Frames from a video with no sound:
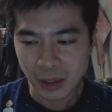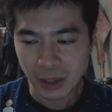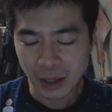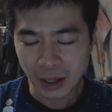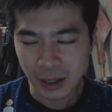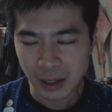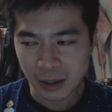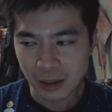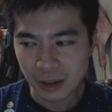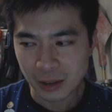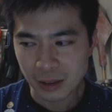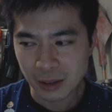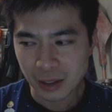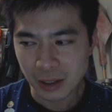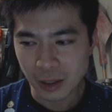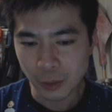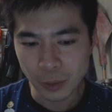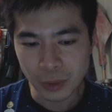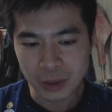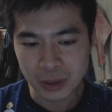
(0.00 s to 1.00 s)
Like
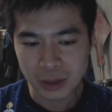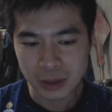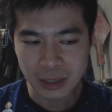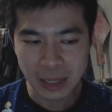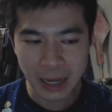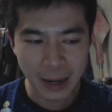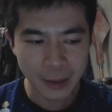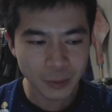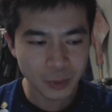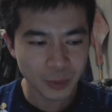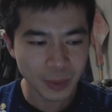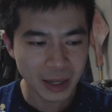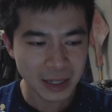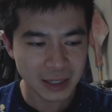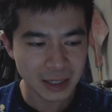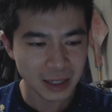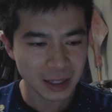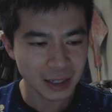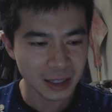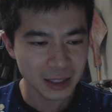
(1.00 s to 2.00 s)
it was games were
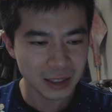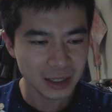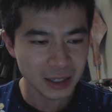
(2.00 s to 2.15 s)
basically